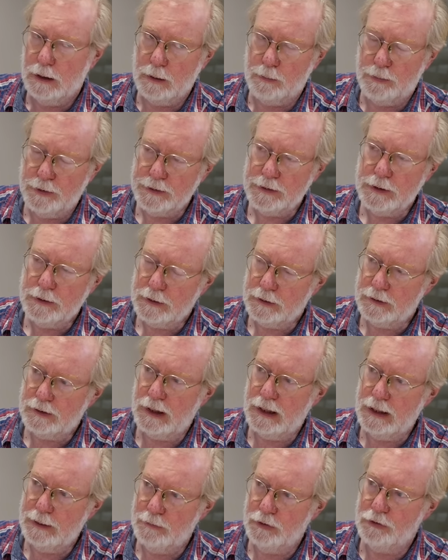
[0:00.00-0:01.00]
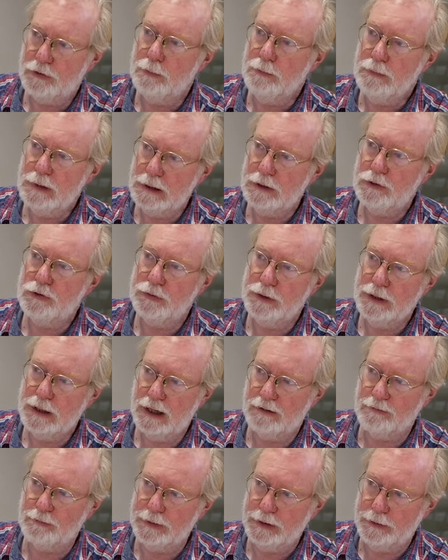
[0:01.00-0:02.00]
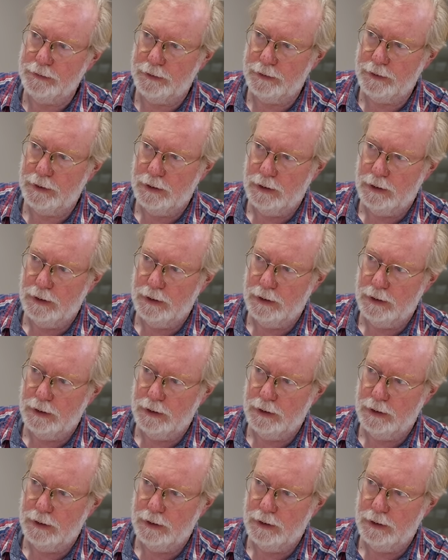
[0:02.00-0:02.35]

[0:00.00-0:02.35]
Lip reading: Now Britain at the time was a military government.